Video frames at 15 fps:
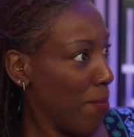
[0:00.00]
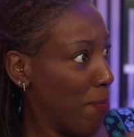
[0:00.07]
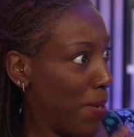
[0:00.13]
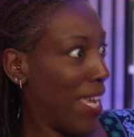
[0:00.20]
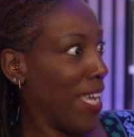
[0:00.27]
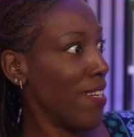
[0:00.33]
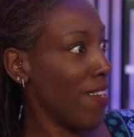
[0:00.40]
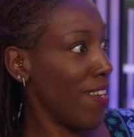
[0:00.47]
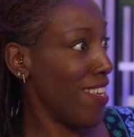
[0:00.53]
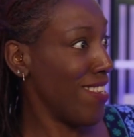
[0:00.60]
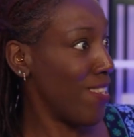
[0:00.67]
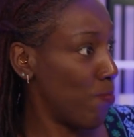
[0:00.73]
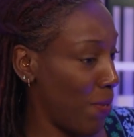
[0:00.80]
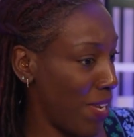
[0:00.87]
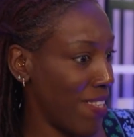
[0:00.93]
be
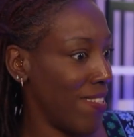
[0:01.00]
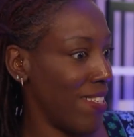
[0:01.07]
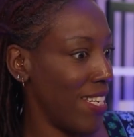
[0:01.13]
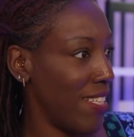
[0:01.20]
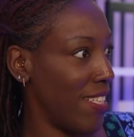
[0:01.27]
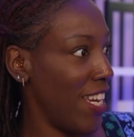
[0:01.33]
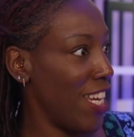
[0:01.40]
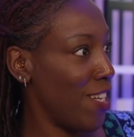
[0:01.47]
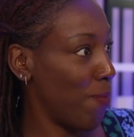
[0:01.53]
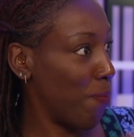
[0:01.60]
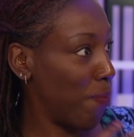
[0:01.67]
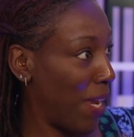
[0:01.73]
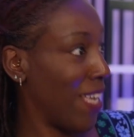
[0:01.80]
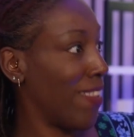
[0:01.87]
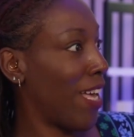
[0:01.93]
seated,
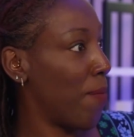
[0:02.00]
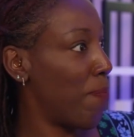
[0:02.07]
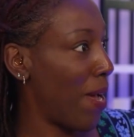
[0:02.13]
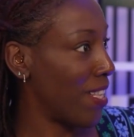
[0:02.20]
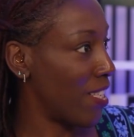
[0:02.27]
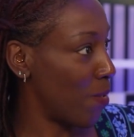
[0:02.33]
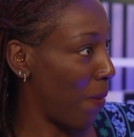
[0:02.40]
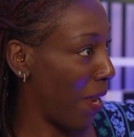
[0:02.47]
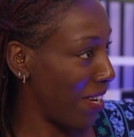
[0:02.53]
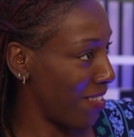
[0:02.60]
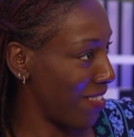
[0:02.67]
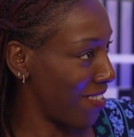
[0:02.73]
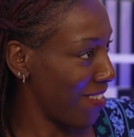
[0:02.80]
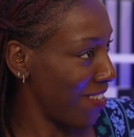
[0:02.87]
be in that bed space.